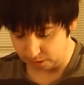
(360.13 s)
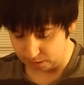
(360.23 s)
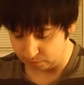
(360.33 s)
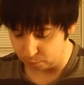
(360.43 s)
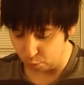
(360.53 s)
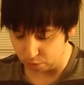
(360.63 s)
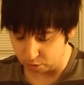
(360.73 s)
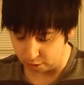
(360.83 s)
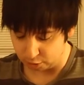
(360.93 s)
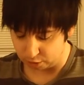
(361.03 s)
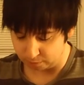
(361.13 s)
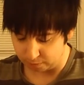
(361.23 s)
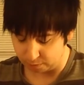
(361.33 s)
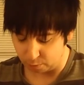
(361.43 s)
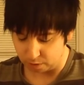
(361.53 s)
even more larger
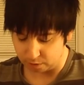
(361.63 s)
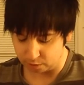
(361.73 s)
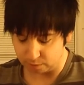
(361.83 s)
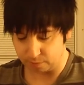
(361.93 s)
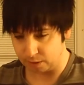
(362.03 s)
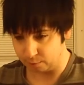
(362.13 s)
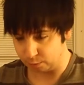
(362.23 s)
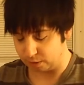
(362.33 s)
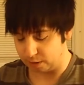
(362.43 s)
there was than with the